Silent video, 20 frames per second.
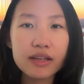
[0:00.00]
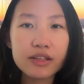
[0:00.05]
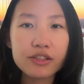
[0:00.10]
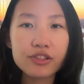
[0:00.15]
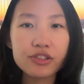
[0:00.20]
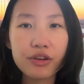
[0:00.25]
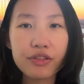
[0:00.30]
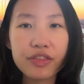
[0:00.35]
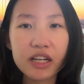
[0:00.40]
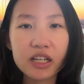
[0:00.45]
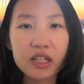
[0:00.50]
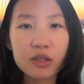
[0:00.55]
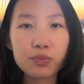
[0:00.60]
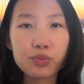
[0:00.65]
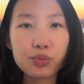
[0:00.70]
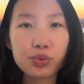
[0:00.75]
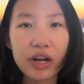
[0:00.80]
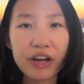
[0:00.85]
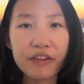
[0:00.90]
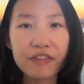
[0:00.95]
So their
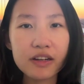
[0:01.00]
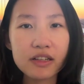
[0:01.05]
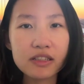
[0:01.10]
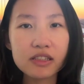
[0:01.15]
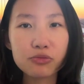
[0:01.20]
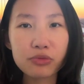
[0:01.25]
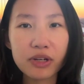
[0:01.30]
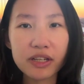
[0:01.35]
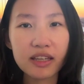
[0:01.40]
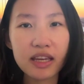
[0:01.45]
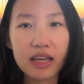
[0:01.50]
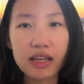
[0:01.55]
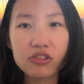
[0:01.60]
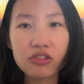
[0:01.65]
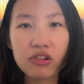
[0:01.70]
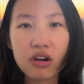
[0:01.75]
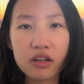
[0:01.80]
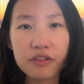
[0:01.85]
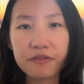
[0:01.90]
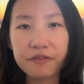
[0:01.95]
preference
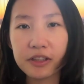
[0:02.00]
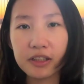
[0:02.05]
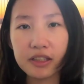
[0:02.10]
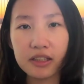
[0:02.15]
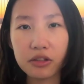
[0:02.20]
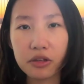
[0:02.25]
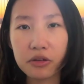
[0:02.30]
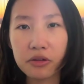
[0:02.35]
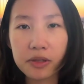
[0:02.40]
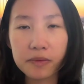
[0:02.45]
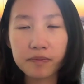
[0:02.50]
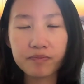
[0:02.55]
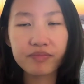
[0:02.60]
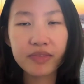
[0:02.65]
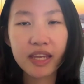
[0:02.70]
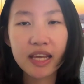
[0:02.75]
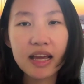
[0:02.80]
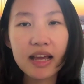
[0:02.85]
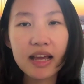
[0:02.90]
rankings are fully known.